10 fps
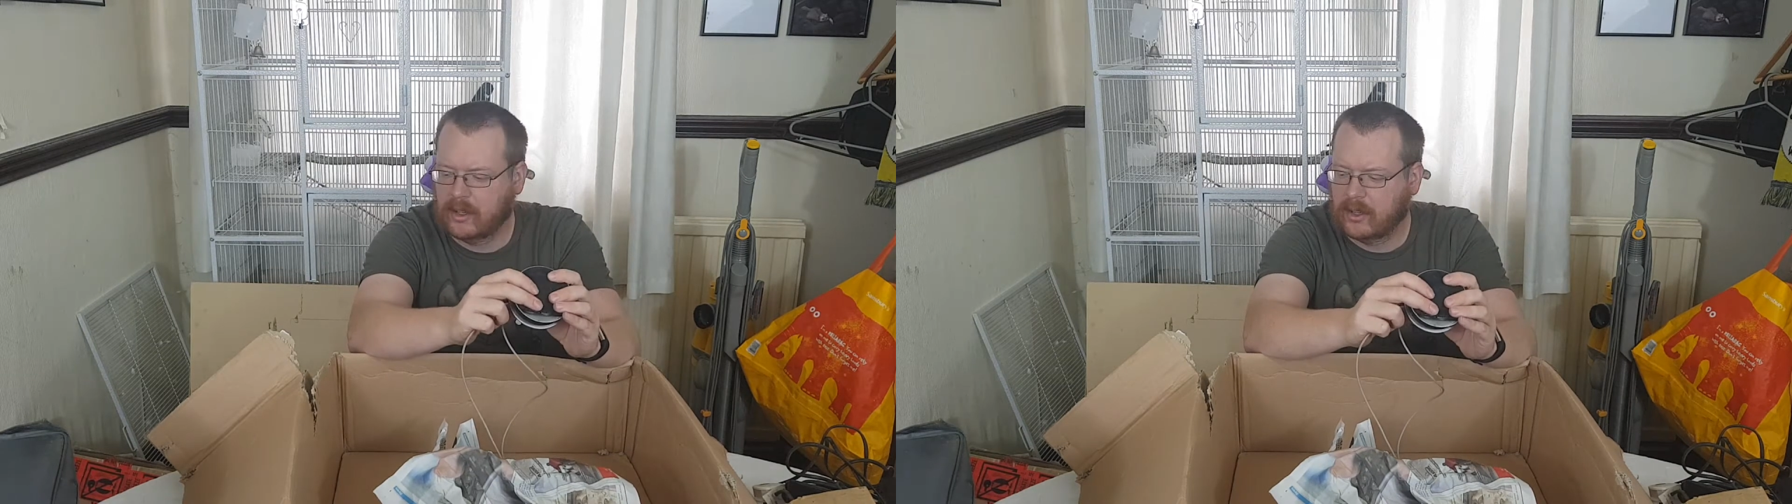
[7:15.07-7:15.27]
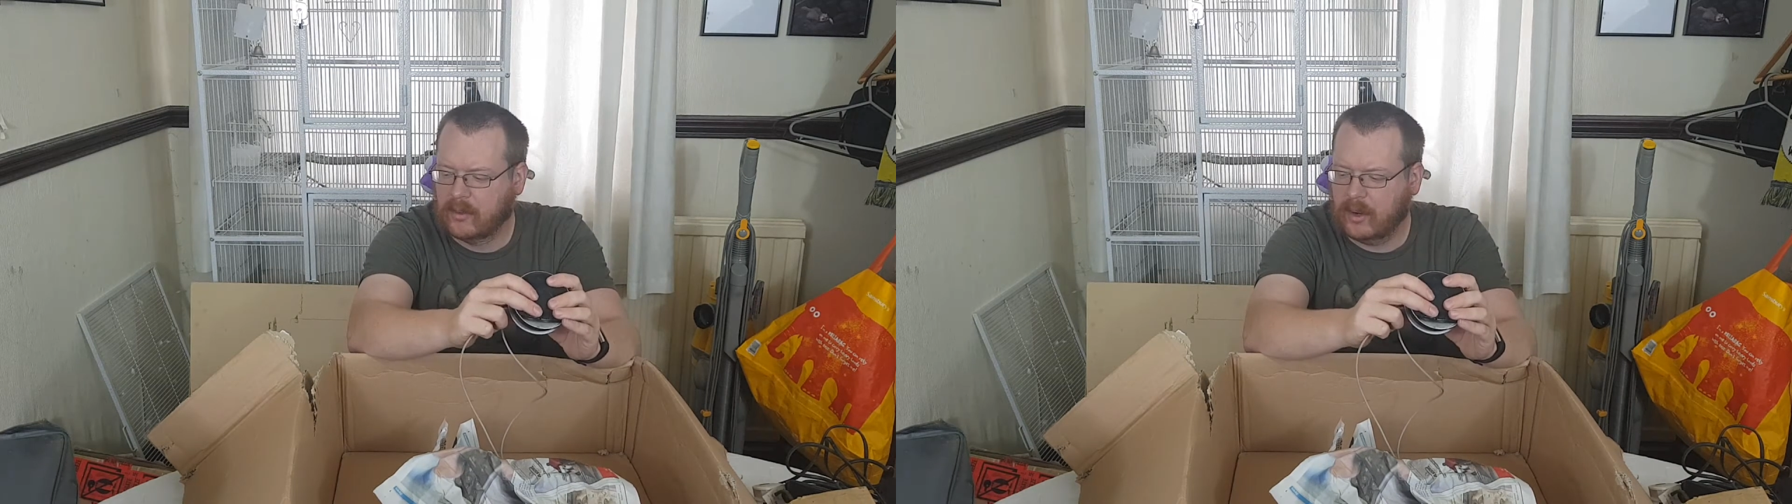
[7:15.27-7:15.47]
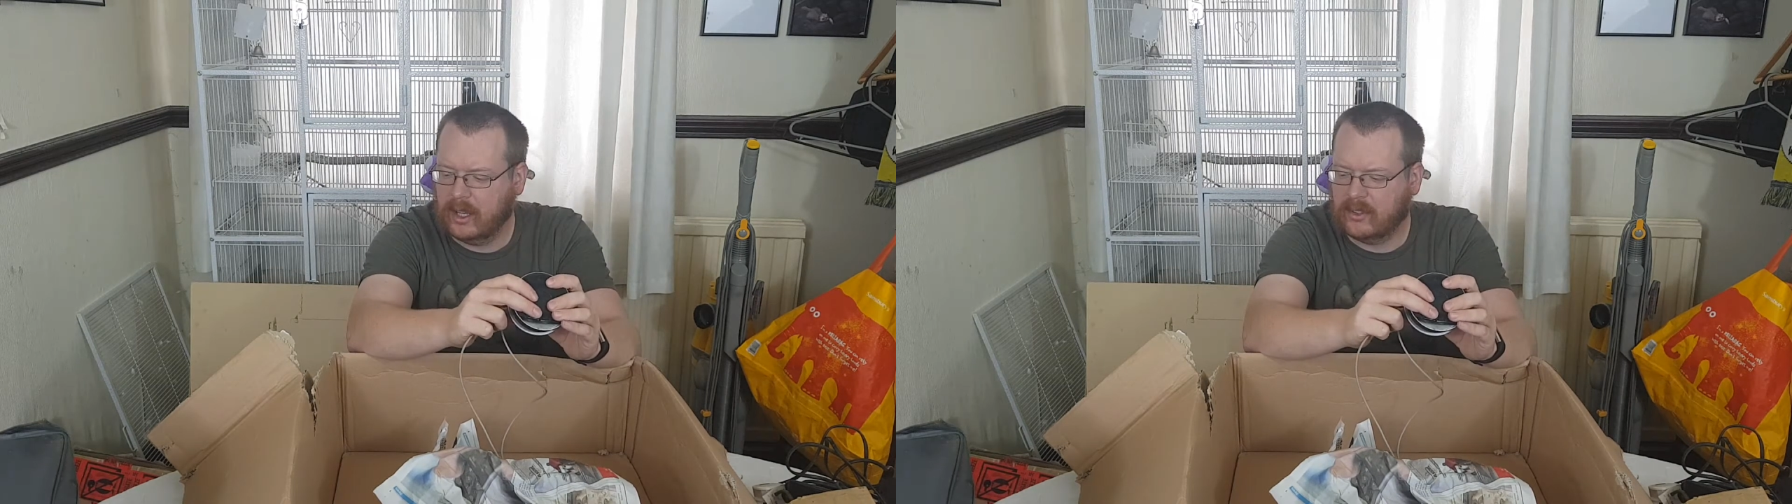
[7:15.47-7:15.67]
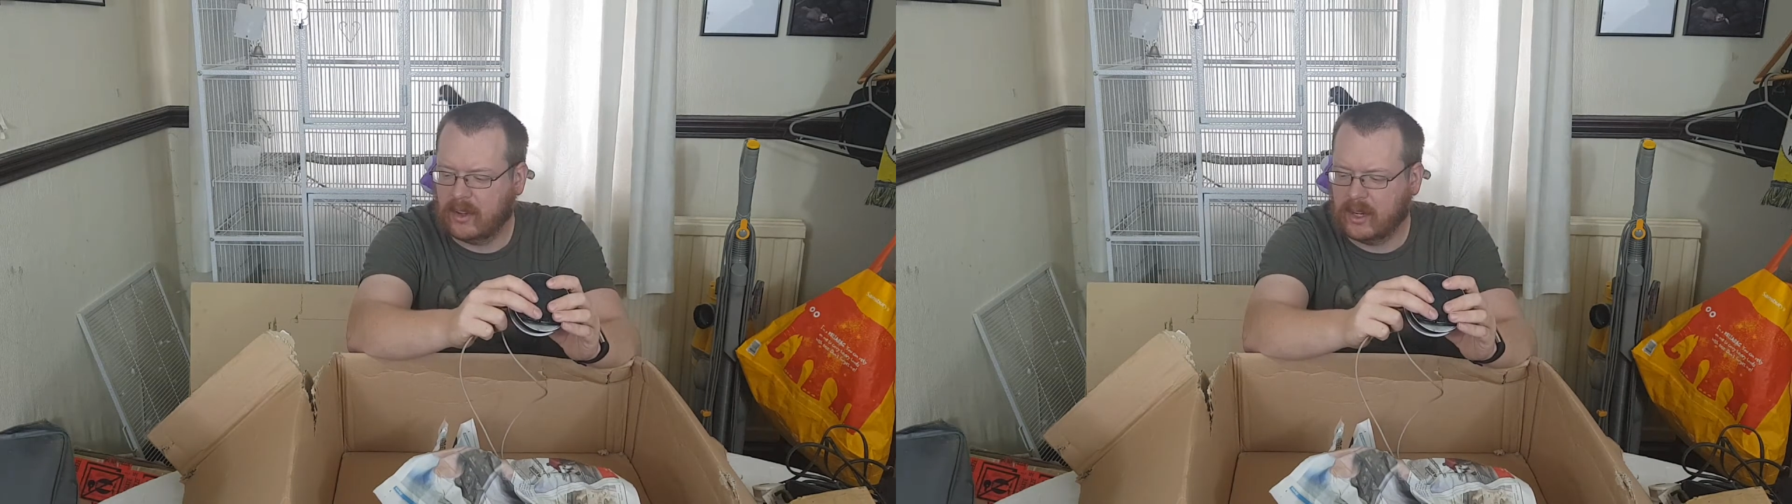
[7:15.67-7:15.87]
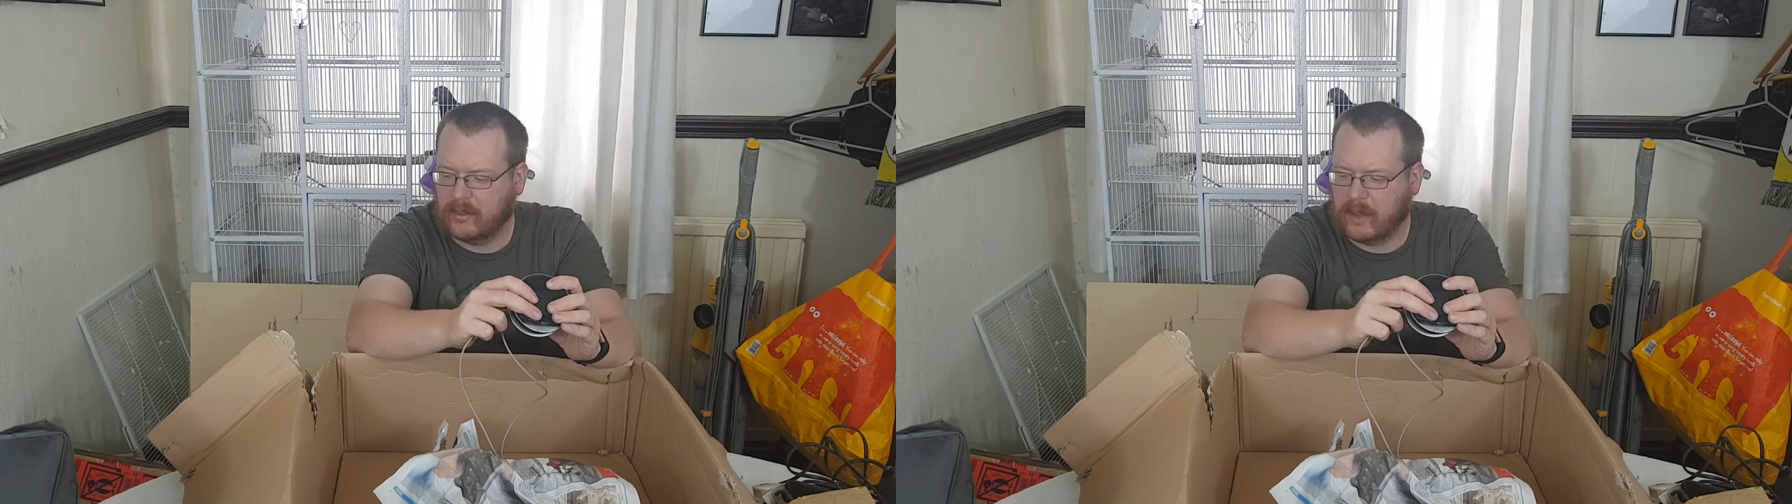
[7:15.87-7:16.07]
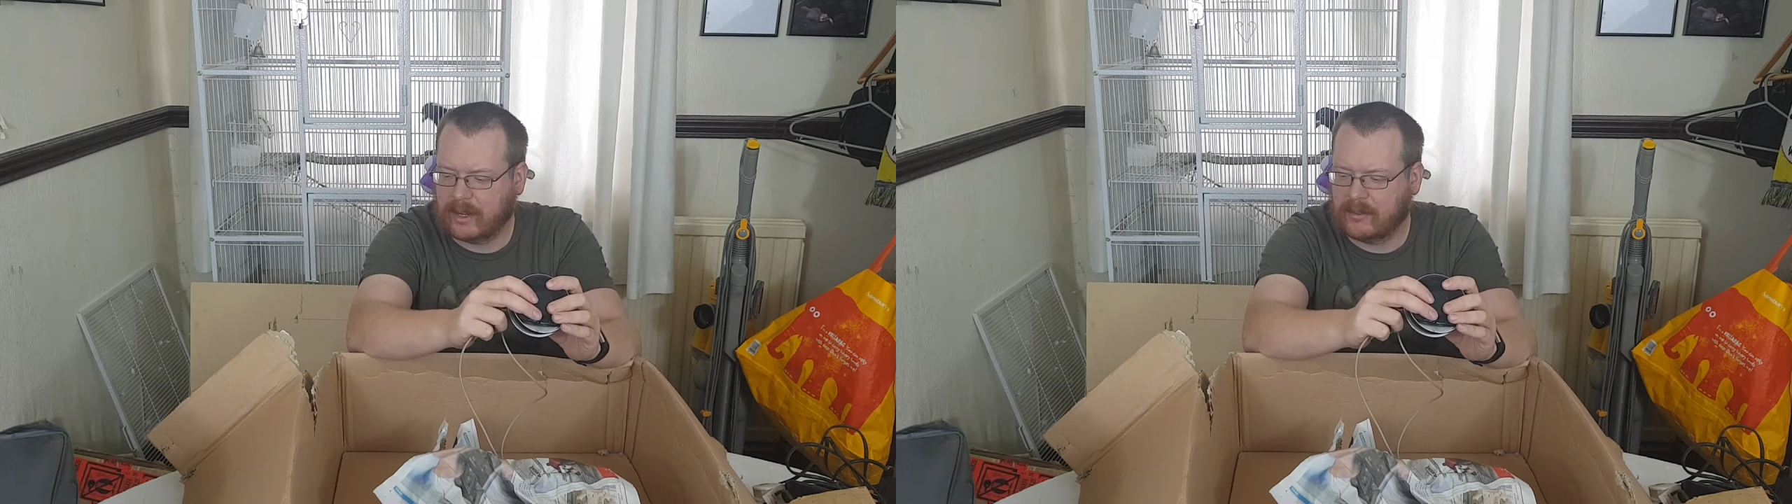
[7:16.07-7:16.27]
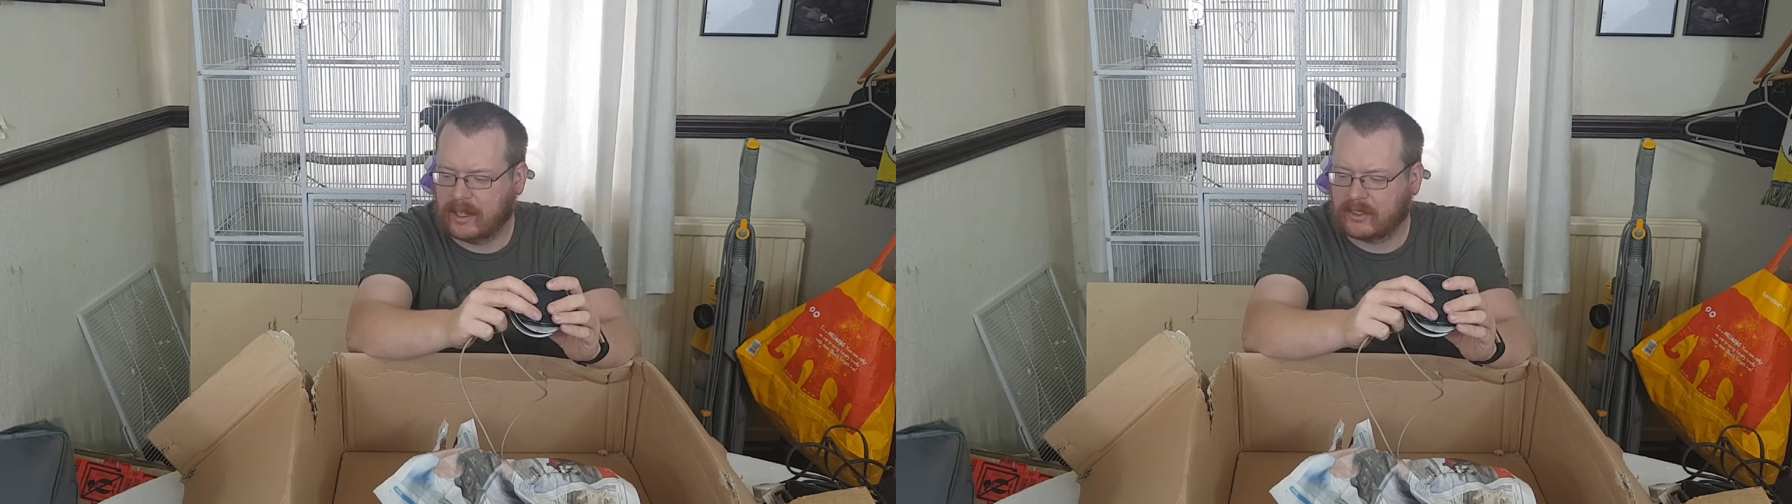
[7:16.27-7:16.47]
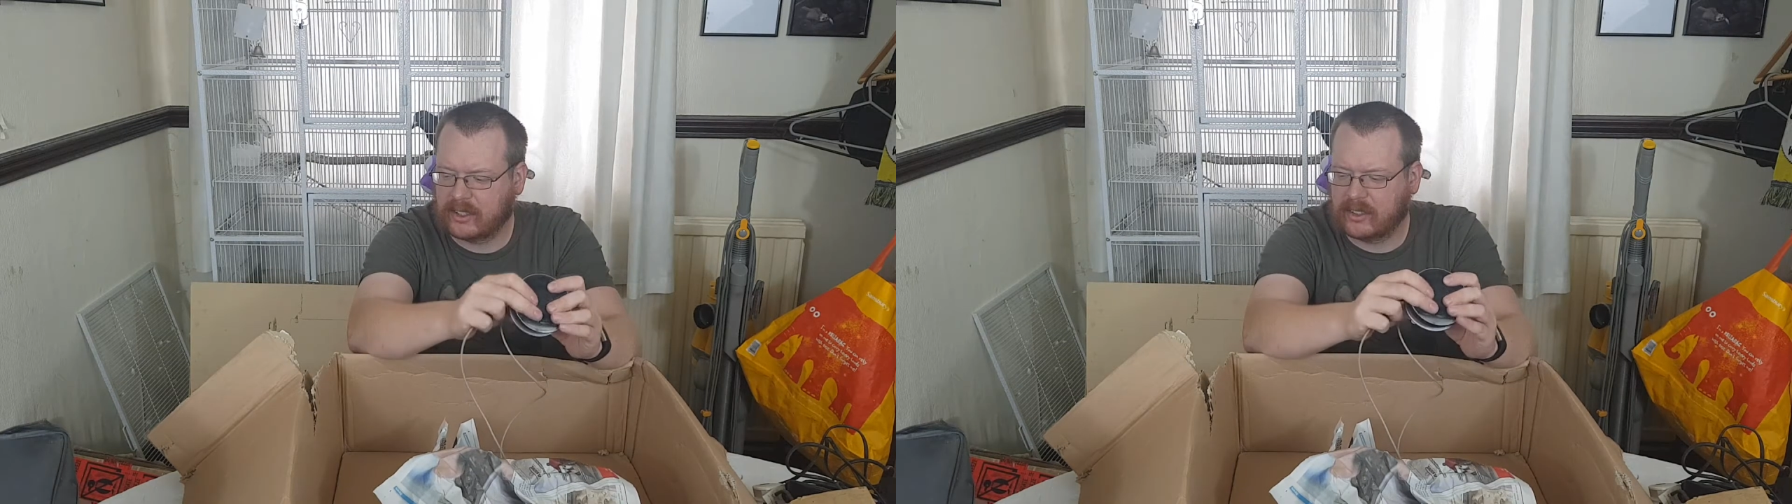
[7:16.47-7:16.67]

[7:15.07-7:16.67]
Why is Sony manufacturing